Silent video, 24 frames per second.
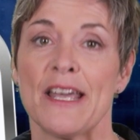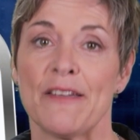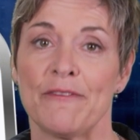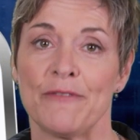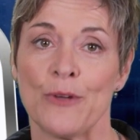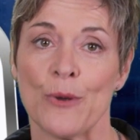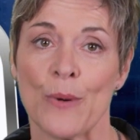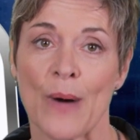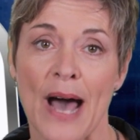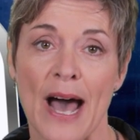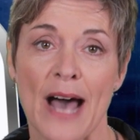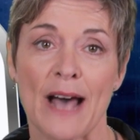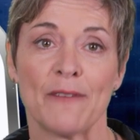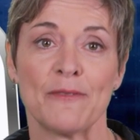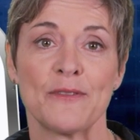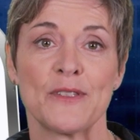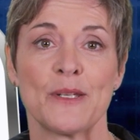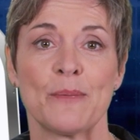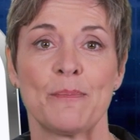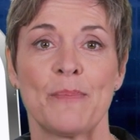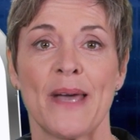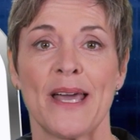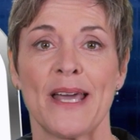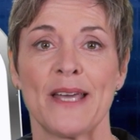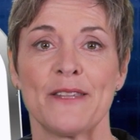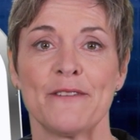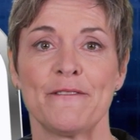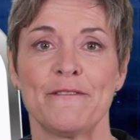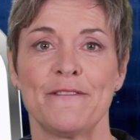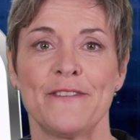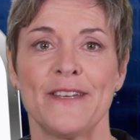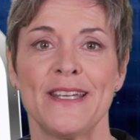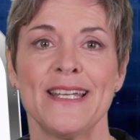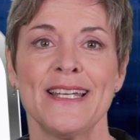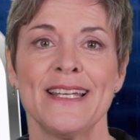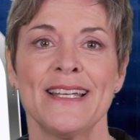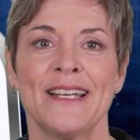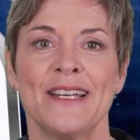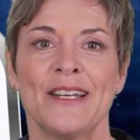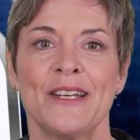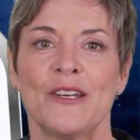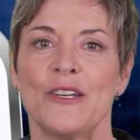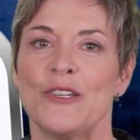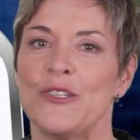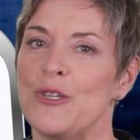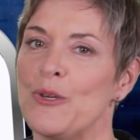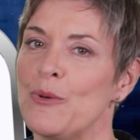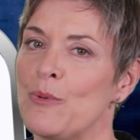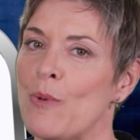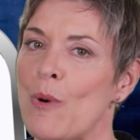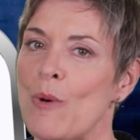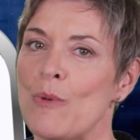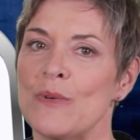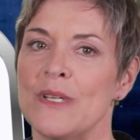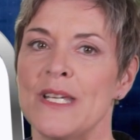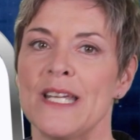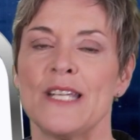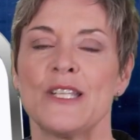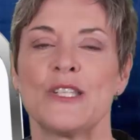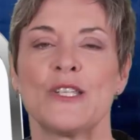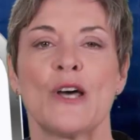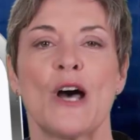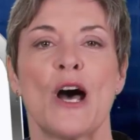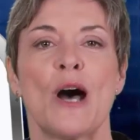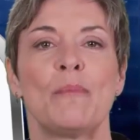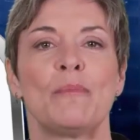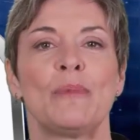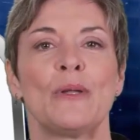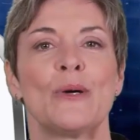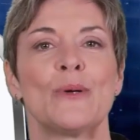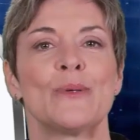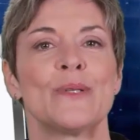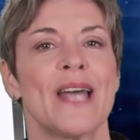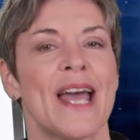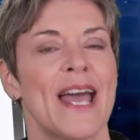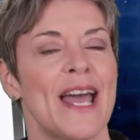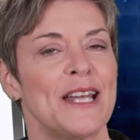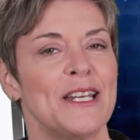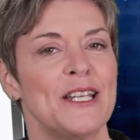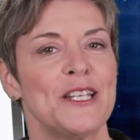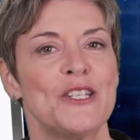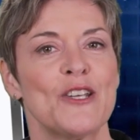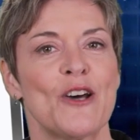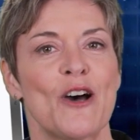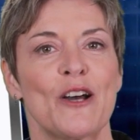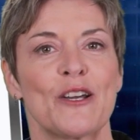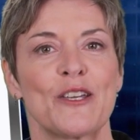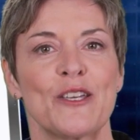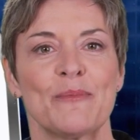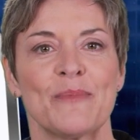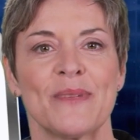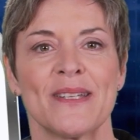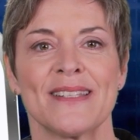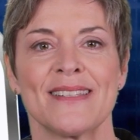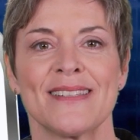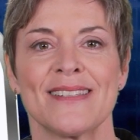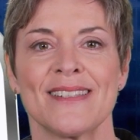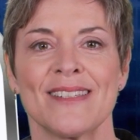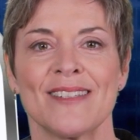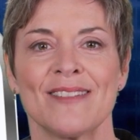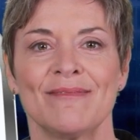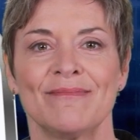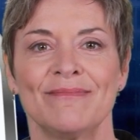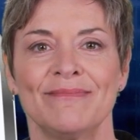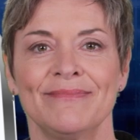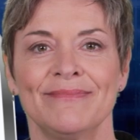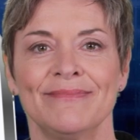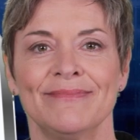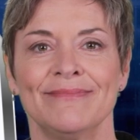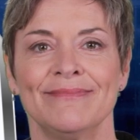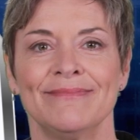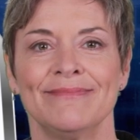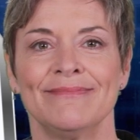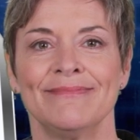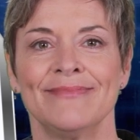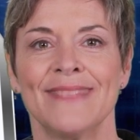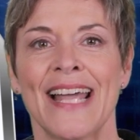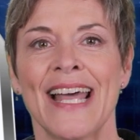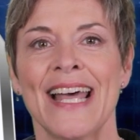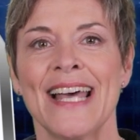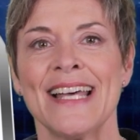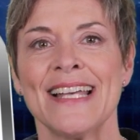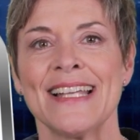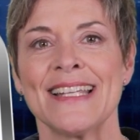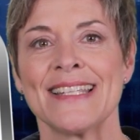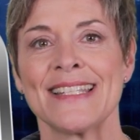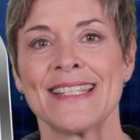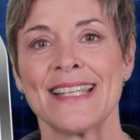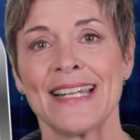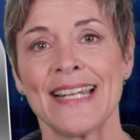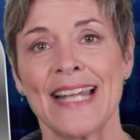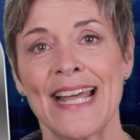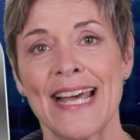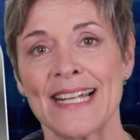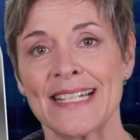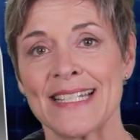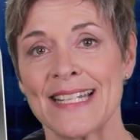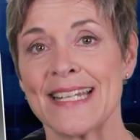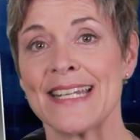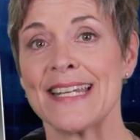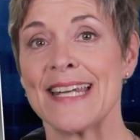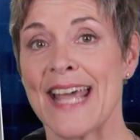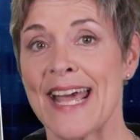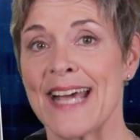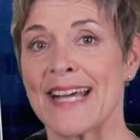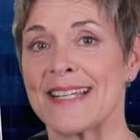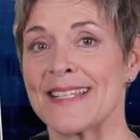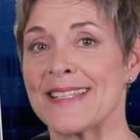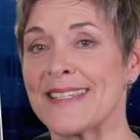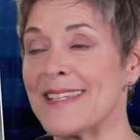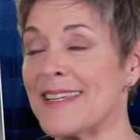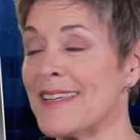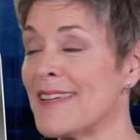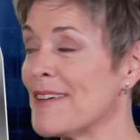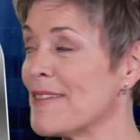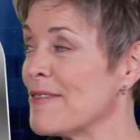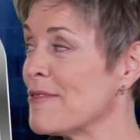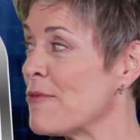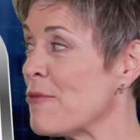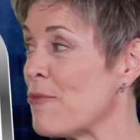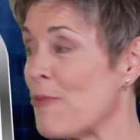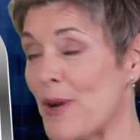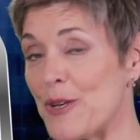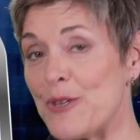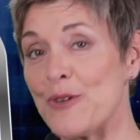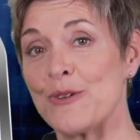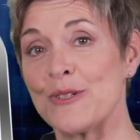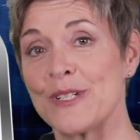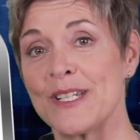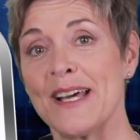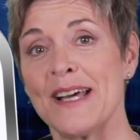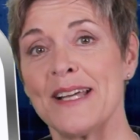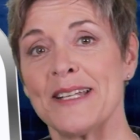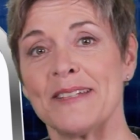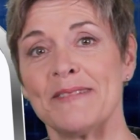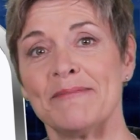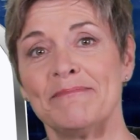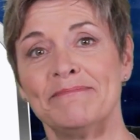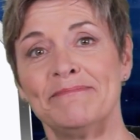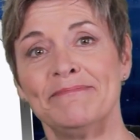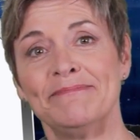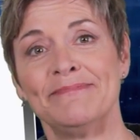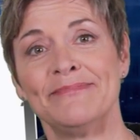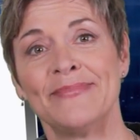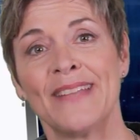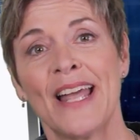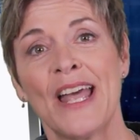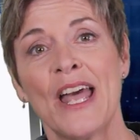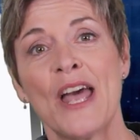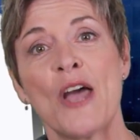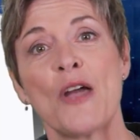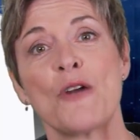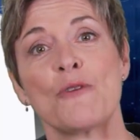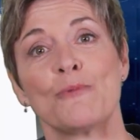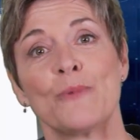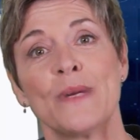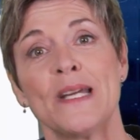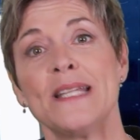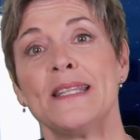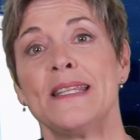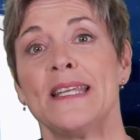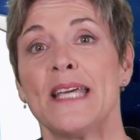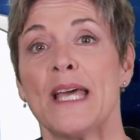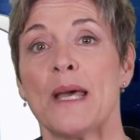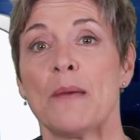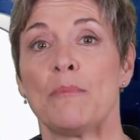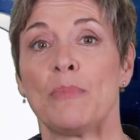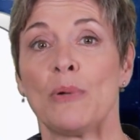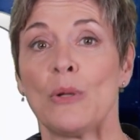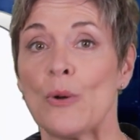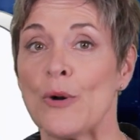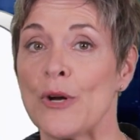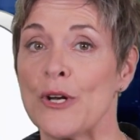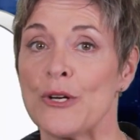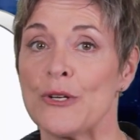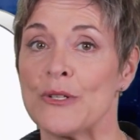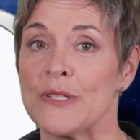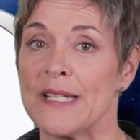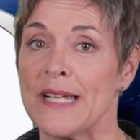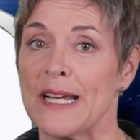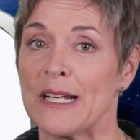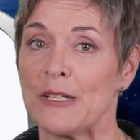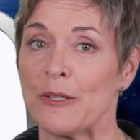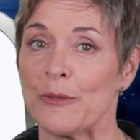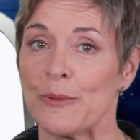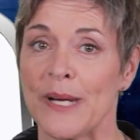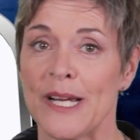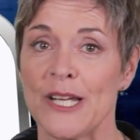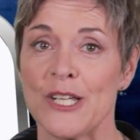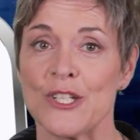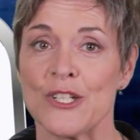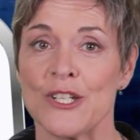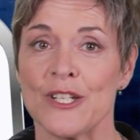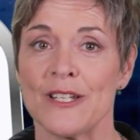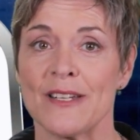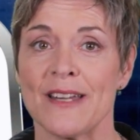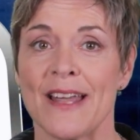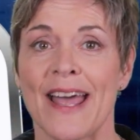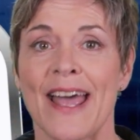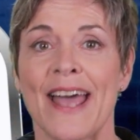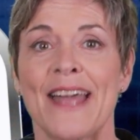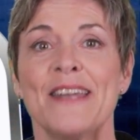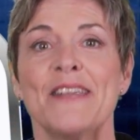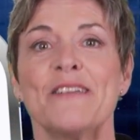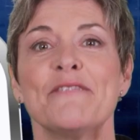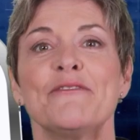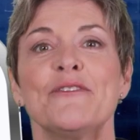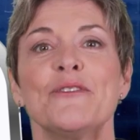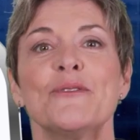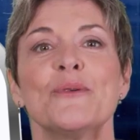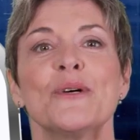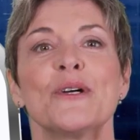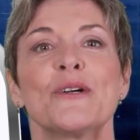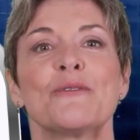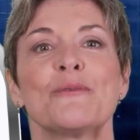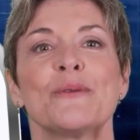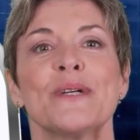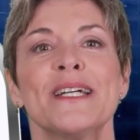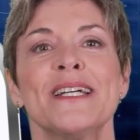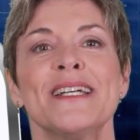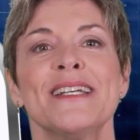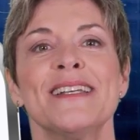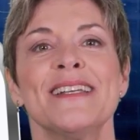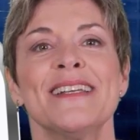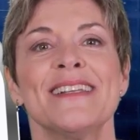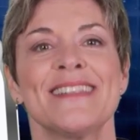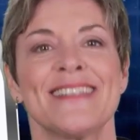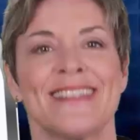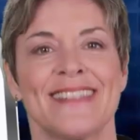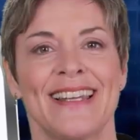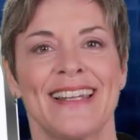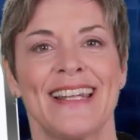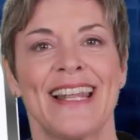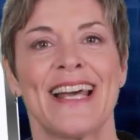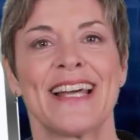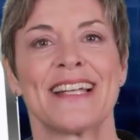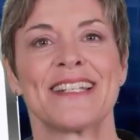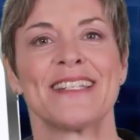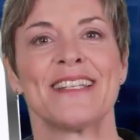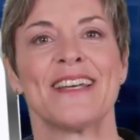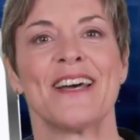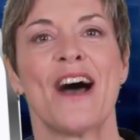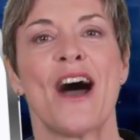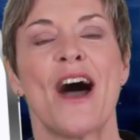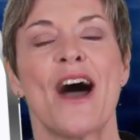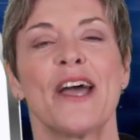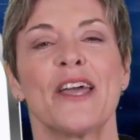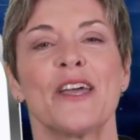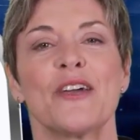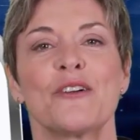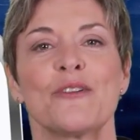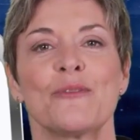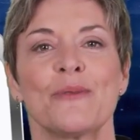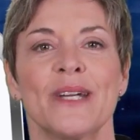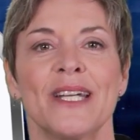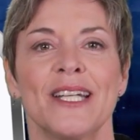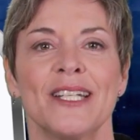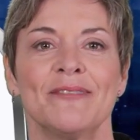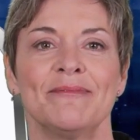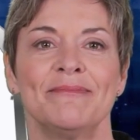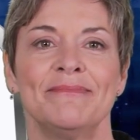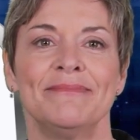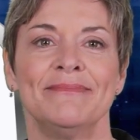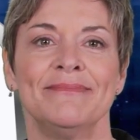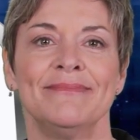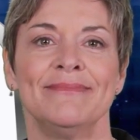If you have to pay the fee, you won't need to upload any documents. Select Next when you're done. Read the employer declaration, and if you agree, select I agree.